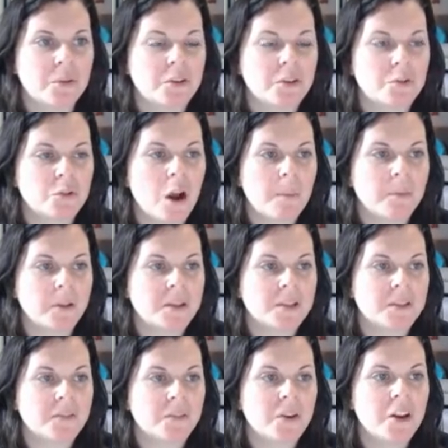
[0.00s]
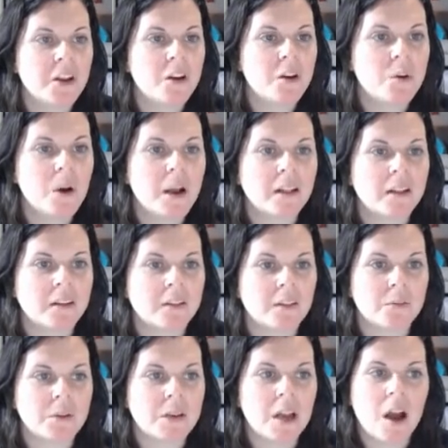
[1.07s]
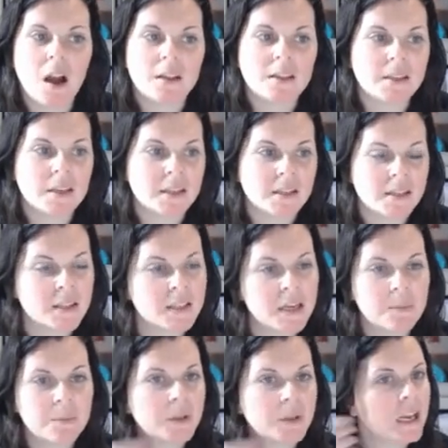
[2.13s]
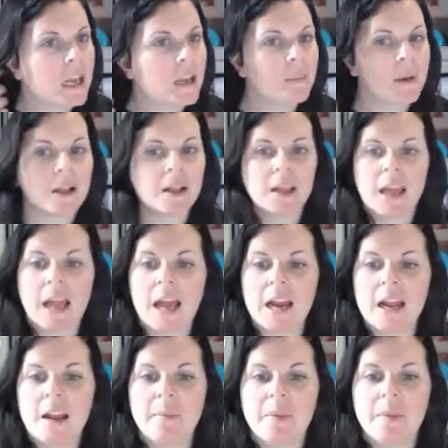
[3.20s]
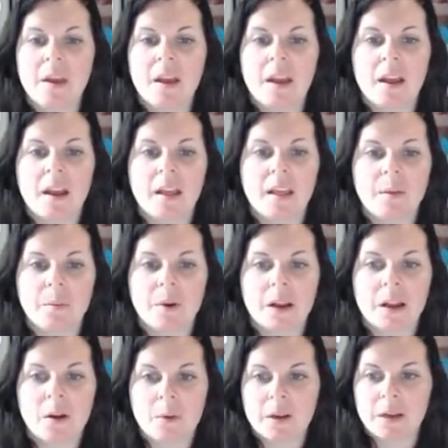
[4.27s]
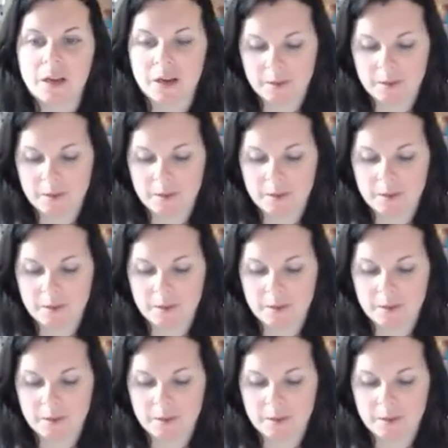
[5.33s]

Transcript: drop list for new. I click the 3 dots next to the template name. I click edit. And then when I go in here, I'm